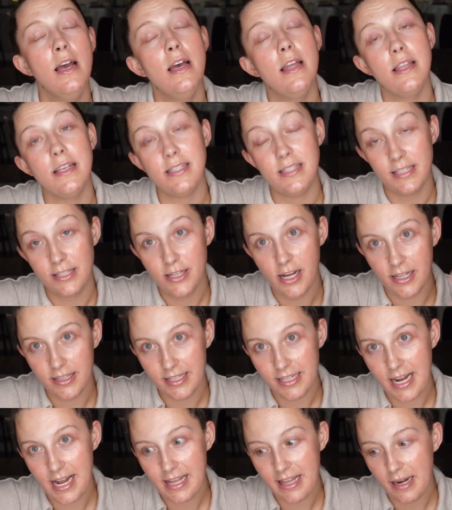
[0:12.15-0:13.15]
This is not
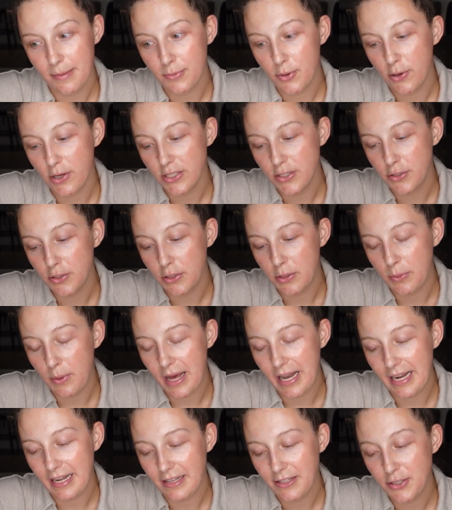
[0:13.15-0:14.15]
the day that I'm going to
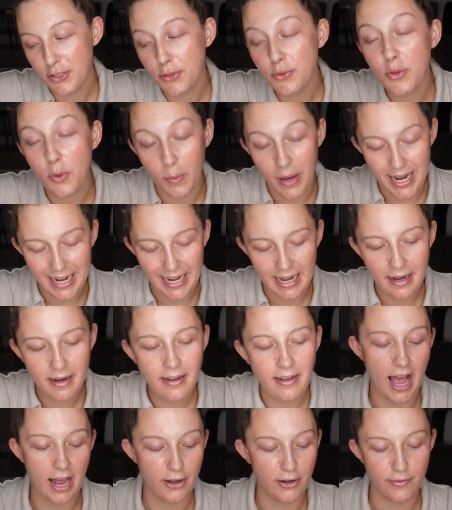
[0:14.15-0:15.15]
the wedding.
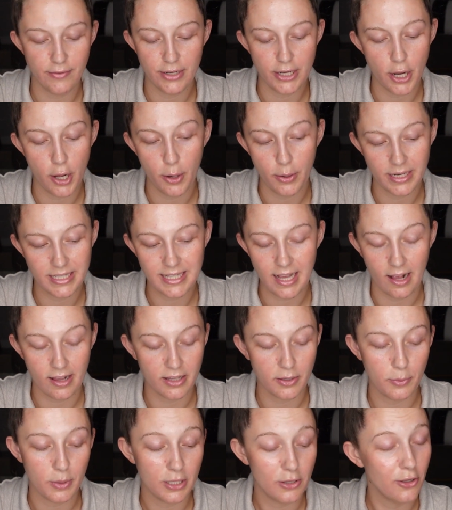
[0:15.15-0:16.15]
I don't even know
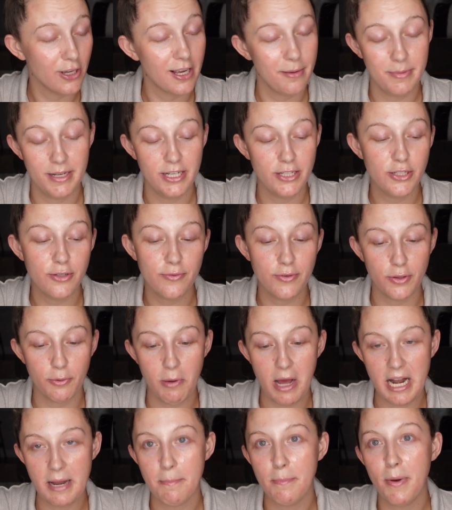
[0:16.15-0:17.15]
exactly what look I'm gonna do for the
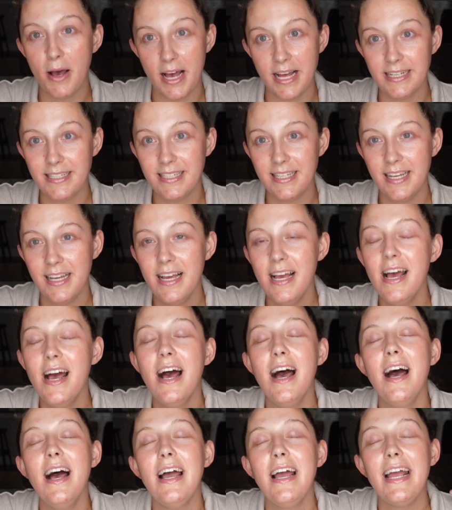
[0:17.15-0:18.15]
wedding, but
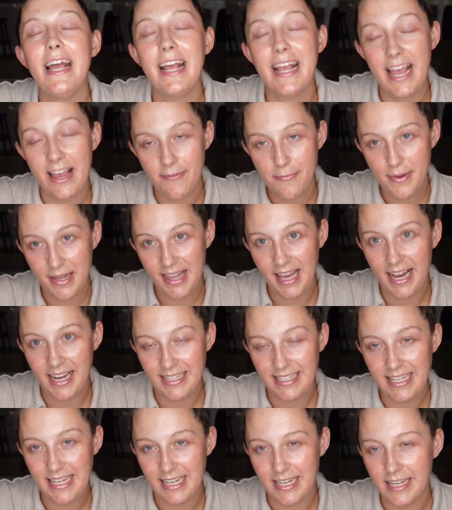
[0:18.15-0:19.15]
it gave me the
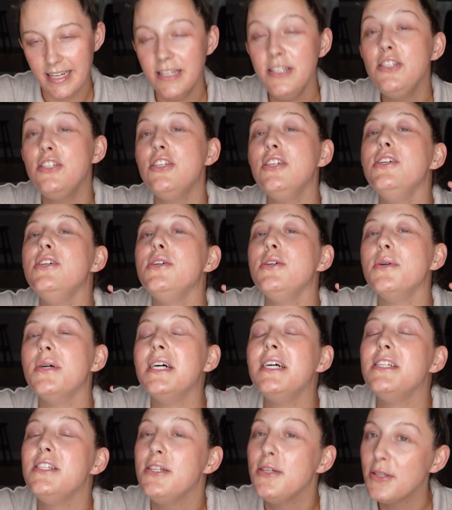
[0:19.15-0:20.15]
idea to
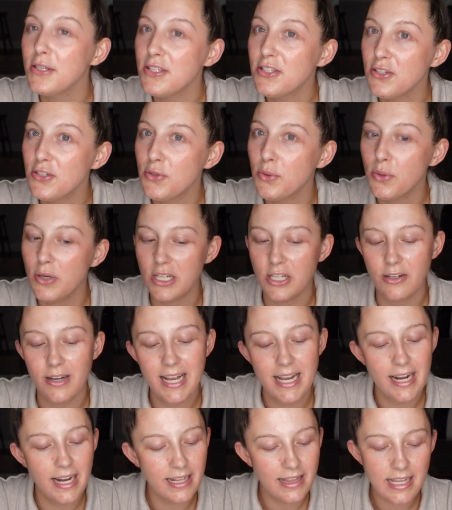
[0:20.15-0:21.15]
do this tutorial,
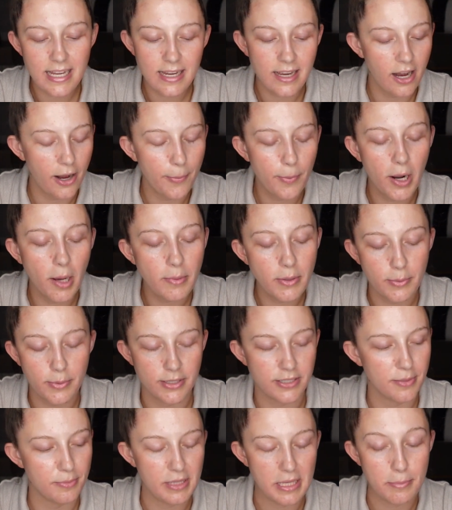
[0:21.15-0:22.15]
and I think I'll probably wear
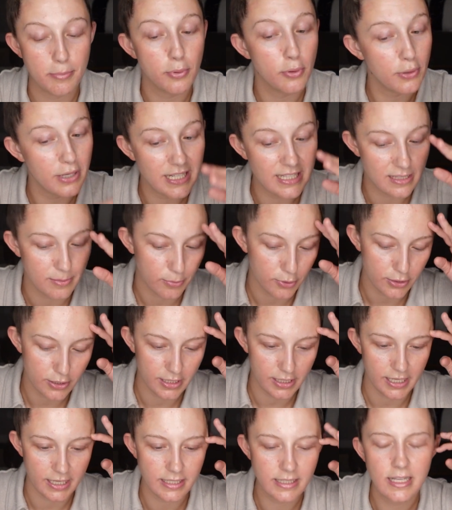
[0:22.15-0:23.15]
something pretty similar
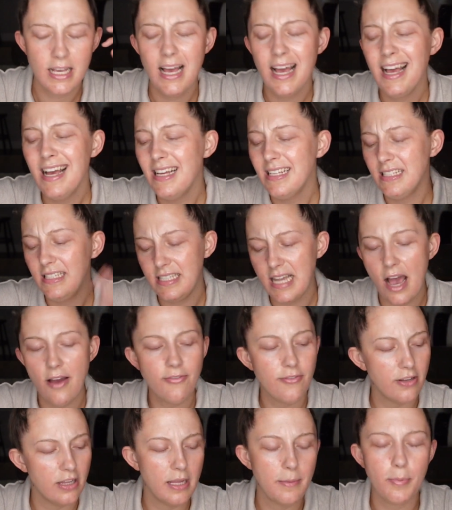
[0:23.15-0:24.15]
to this.
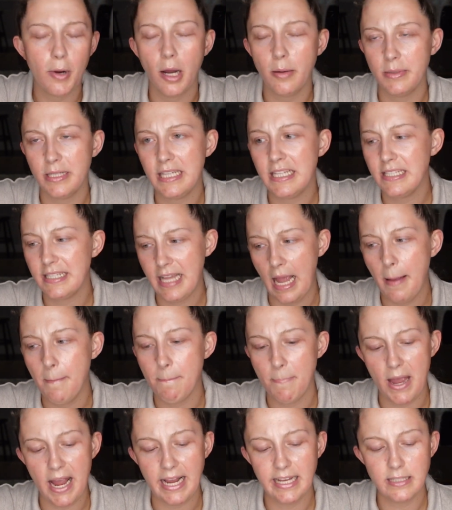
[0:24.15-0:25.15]
Definitely probably the same
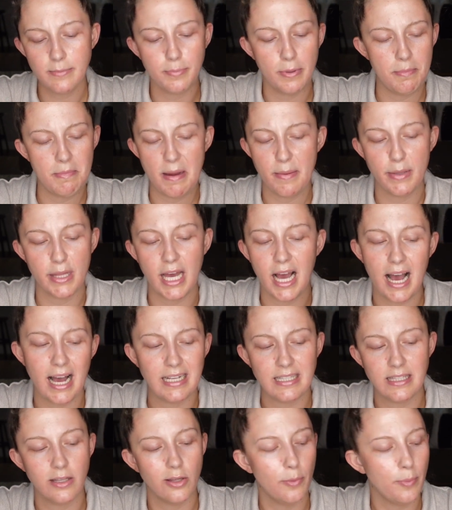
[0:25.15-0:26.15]
base, but maybe the
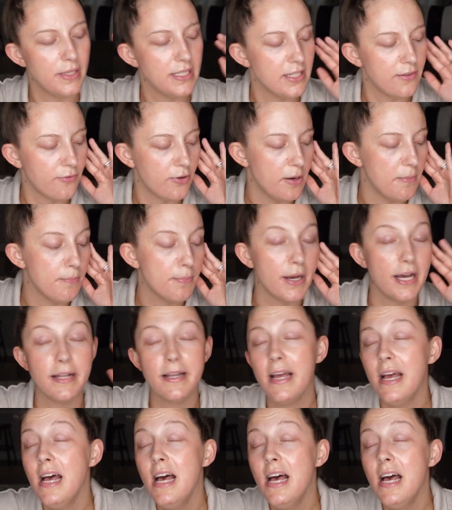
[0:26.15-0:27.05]
eye's a little bit different. But